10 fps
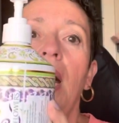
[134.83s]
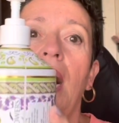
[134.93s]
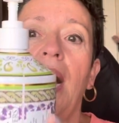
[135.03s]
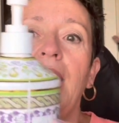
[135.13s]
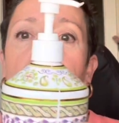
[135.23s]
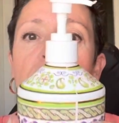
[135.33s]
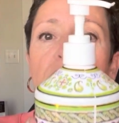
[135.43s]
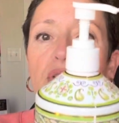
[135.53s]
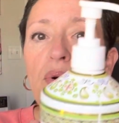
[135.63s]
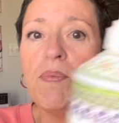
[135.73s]
I am
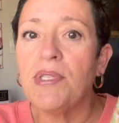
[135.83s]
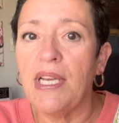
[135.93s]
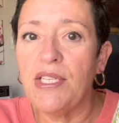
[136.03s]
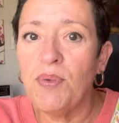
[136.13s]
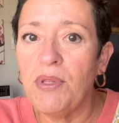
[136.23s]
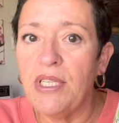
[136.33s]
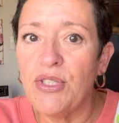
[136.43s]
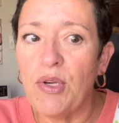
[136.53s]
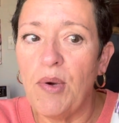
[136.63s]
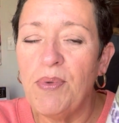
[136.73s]
so obsessed with these
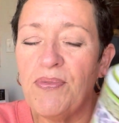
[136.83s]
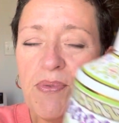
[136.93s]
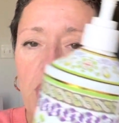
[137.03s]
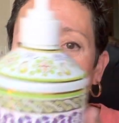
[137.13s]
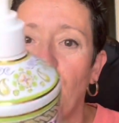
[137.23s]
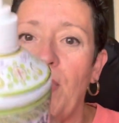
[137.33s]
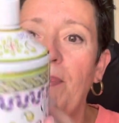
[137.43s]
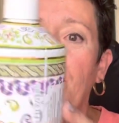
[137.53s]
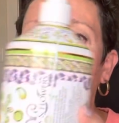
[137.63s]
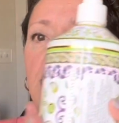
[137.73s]
soaps from
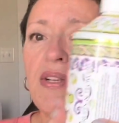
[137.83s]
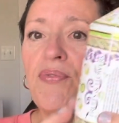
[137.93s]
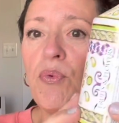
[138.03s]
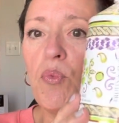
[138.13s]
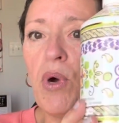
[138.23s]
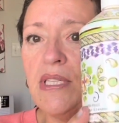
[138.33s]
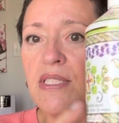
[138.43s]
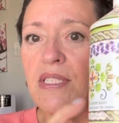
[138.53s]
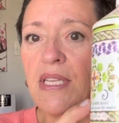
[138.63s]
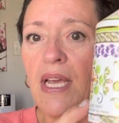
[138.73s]
Dollarama, these different
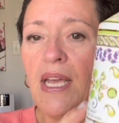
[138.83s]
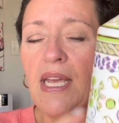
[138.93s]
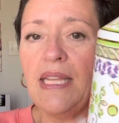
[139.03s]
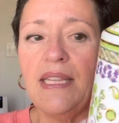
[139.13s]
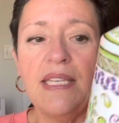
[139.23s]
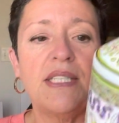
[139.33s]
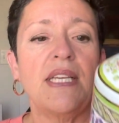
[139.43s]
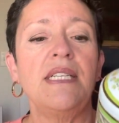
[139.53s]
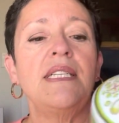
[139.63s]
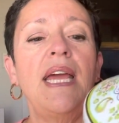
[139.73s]
ones in this
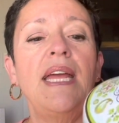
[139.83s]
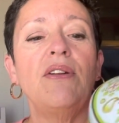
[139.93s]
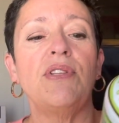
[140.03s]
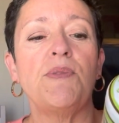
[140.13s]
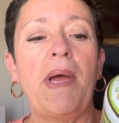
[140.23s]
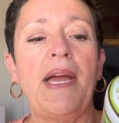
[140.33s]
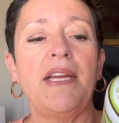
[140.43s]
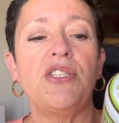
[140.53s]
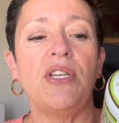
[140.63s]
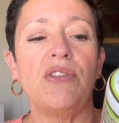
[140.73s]
container, this
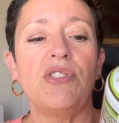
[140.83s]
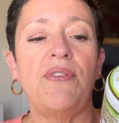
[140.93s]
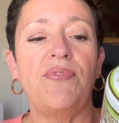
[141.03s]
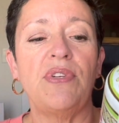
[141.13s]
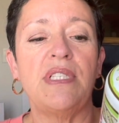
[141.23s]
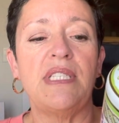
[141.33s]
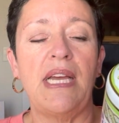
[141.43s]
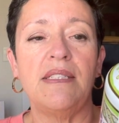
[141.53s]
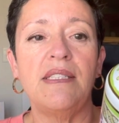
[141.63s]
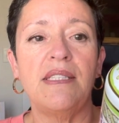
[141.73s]
packaging. There's different
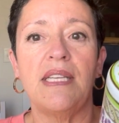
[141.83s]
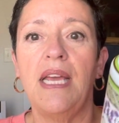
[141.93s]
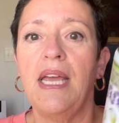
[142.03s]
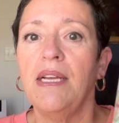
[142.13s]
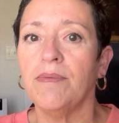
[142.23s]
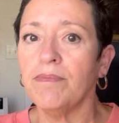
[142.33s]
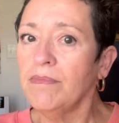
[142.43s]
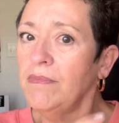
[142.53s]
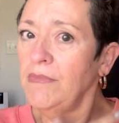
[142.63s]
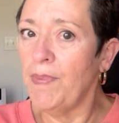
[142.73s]
scents.
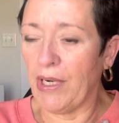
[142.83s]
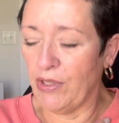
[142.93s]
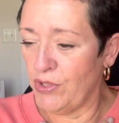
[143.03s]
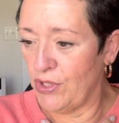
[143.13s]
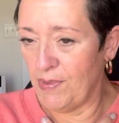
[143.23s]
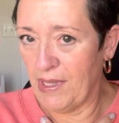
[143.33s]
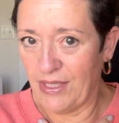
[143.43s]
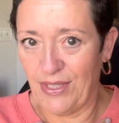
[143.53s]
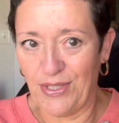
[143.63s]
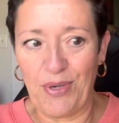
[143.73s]
Excuse me,
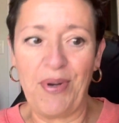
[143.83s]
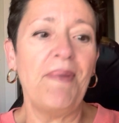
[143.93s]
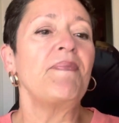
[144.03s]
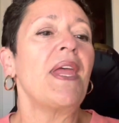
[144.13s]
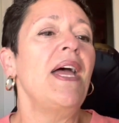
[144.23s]
that's the soda.